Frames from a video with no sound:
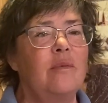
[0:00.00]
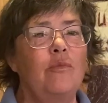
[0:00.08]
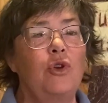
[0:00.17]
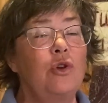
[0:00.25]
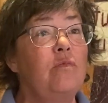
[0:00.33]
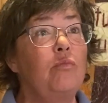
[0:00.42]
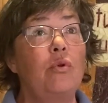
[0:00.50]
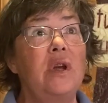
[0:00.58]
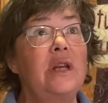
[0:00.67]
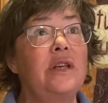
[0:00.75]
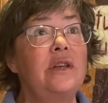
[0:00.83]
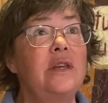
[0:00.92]
You
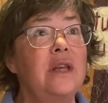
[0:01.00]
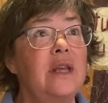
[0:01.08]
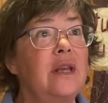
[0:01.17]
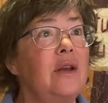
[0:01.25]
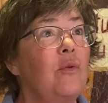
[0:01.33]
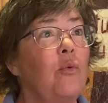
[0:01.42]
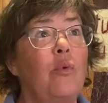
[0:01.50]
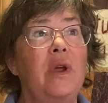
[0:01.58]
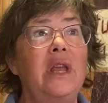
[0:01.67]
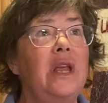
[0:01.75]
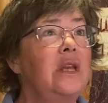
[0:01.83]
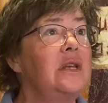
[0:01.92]
preached it. We
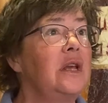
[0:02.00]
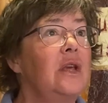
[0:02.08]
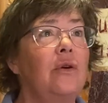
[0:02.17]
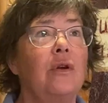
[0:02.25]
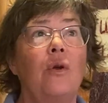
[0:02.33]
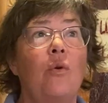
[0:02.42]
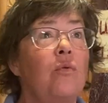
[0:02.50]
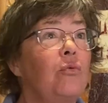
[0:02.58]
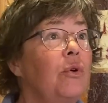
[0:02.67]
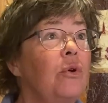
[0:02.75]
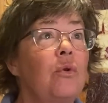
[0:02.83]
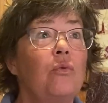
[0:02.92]
need to hear it
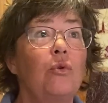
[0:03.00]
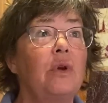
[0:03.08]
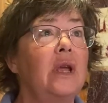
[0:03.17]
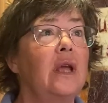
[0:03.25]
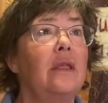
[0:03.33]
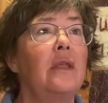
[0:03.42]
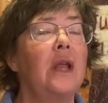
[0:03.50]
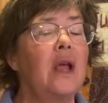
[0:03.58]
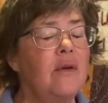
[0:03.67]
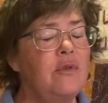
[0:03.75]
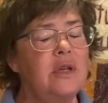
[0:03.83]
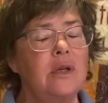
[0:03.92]
over and over again, that
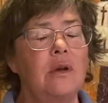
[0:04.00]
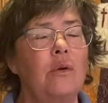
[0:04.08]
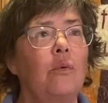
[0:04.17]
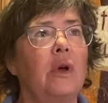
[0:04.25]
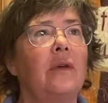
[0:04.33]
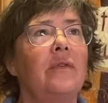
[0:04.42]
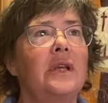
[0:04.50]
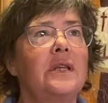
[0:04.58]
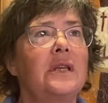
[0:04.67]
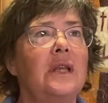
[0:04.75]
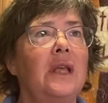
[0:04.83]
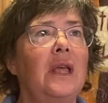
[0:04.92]
every single one of
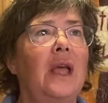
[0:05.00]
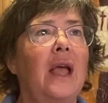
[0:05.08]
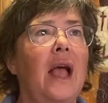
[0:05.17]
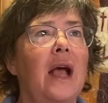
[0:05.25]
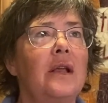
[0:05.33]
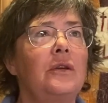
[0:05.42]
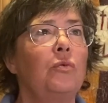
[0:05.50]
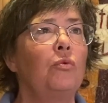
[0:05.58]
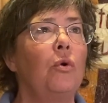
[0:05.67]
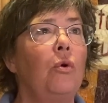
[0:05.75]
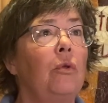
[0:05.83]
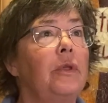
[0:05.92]
us has a
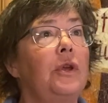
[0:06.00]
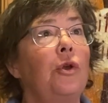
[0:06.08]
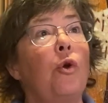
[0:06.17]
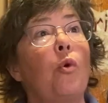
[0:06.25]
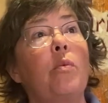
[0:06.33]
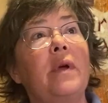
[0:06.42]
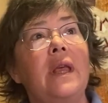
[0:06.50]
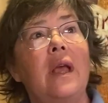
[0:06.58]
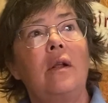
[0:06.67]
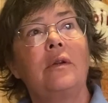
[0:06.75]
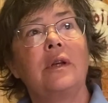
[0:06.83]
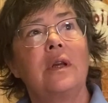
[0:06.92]
role that nobody
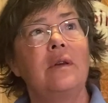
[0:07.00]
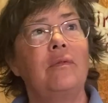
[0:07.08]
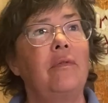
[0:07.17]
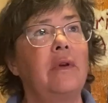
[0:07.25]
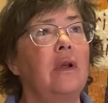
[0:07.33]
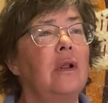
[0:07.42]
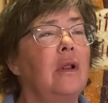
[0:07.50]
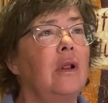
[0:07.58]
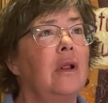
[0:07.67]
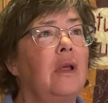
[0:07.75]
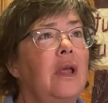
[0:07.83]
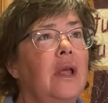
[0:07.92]
else can fill.
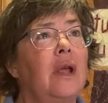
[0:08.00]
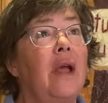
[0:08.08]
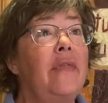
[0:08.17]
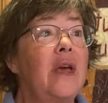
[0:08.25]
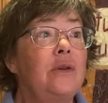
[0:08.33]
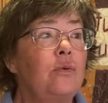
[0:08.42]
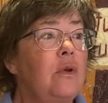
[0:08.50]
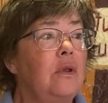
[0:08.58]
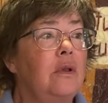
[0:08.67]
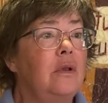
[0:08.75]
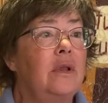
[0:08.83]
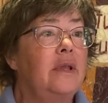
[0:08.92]
And
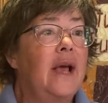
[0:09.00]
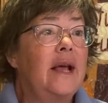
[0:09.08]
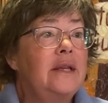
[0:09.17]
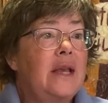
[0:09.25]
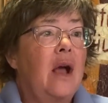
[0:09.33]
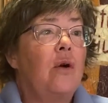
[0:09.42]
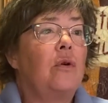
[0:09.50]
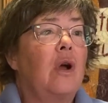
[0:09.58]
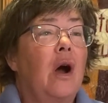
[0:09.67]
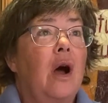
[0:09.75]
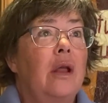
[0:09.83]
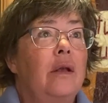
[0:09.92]
that's how
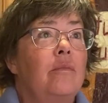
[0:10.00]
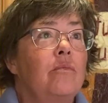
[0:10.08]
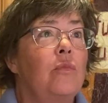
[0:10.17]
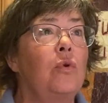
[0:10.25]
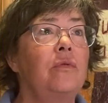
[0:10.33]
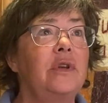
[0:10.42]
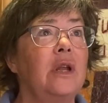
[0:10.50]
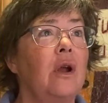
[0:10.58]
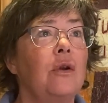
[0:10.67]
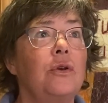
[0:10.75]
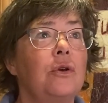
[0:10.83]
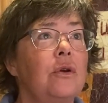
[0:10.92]
God moves in
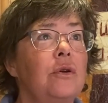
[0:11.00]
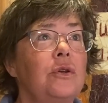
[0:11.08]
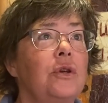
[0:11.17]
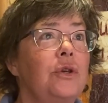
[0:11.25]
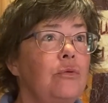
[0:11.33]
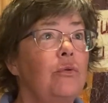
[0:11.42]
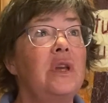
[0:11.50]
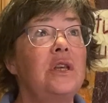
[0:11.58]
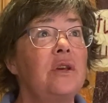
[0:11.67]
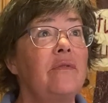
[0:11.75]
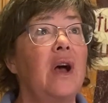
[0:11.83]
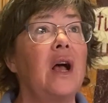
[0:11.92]
our church, is through
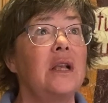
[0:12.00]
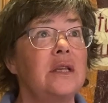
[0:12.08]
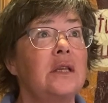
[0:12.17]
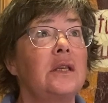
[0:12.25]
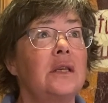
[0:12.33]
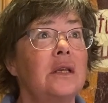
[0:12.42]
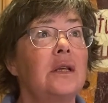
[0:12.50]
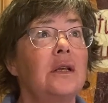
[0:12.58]
each of us.